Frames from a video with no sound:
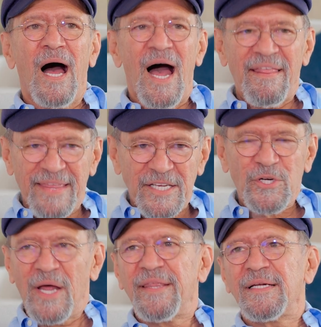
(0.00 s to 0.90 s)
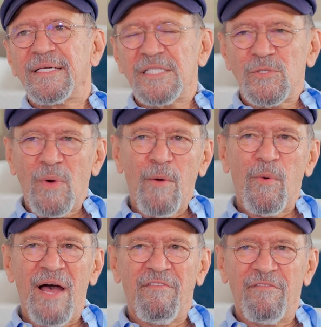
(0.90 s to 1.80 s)
I think so. I think this is why
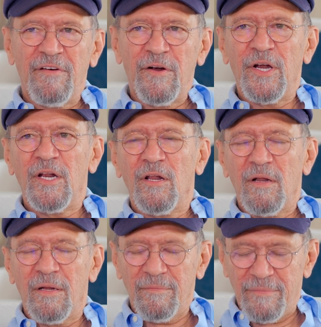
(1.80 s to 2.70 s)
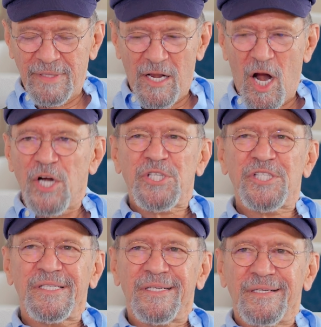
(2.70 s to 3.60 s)
we have a very
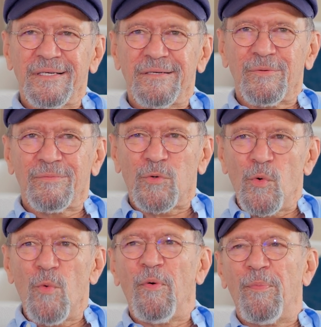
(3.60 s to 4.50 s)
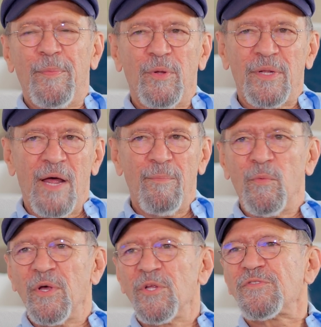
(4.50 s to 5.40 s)
large group of people that have been
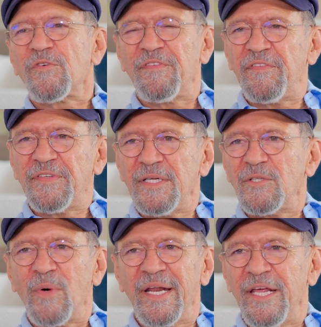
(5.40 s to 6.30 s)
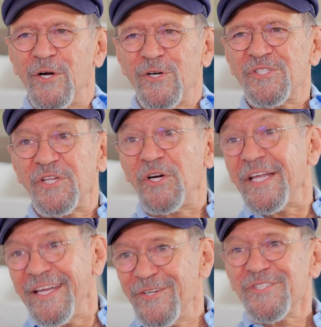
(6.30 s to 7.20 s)
with us for 15, 20 years, 30
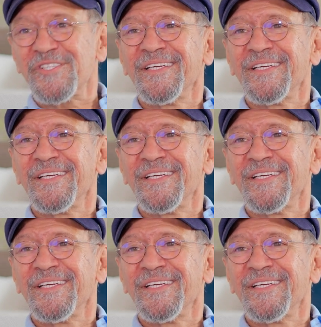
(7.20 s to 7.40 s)
years.